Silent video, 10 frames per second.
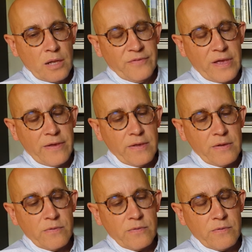
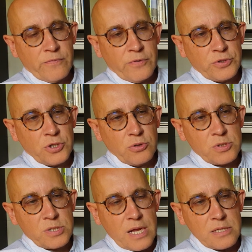Olivier first
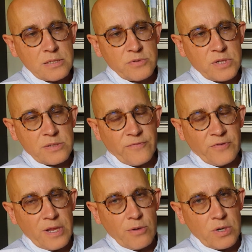showed signs of
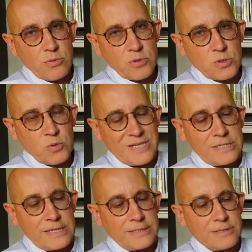schizophrenia when he was
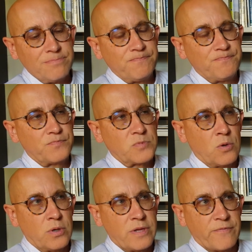26,
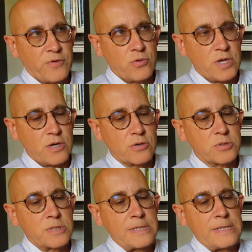only a few
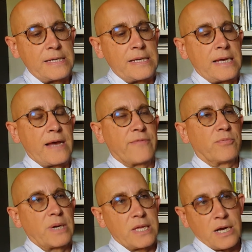years
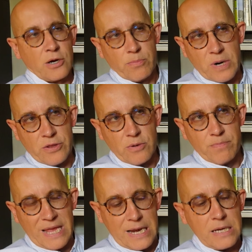after my younger
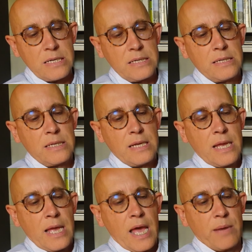brother, Ben,
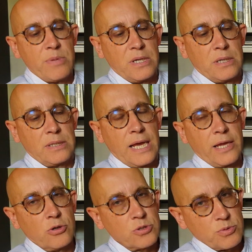had been
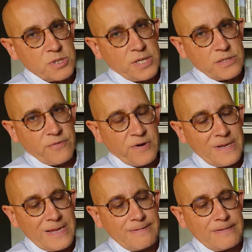diagnosed with
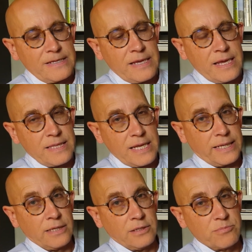schizophrenia and
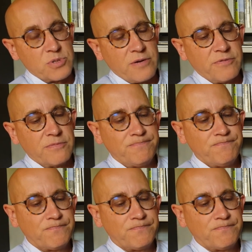then killed himself.